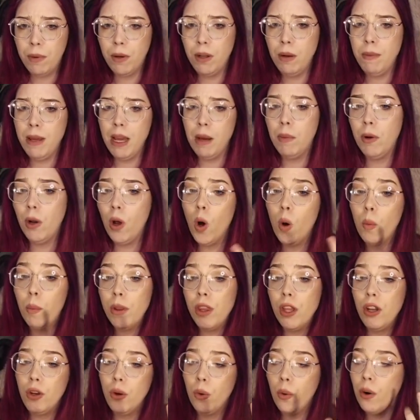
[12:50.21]
to be able to open the
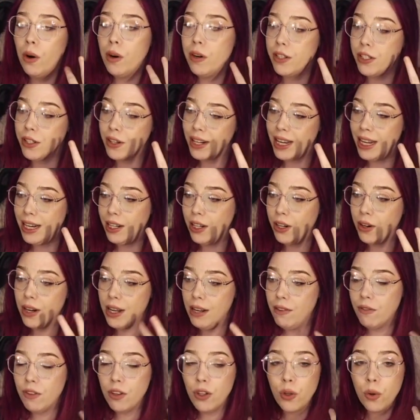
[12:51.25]
doors or get in your
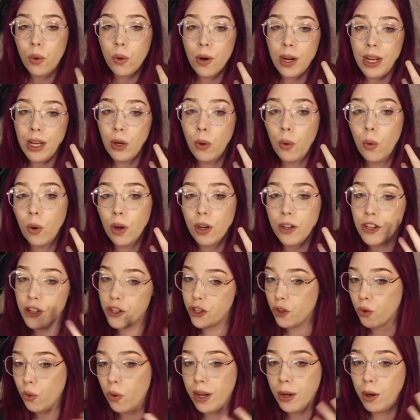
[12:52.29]
inventory or
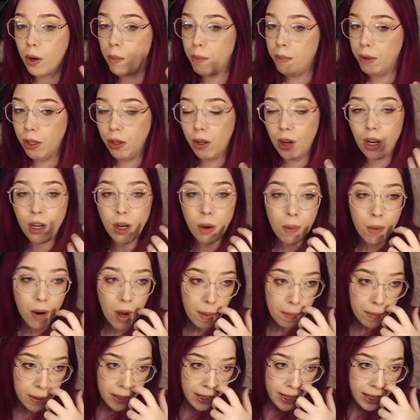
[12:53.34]
destroy or build on your
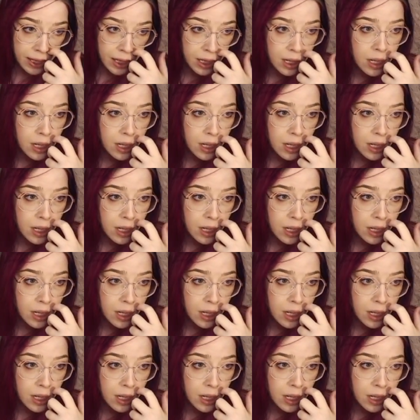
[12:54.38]
property.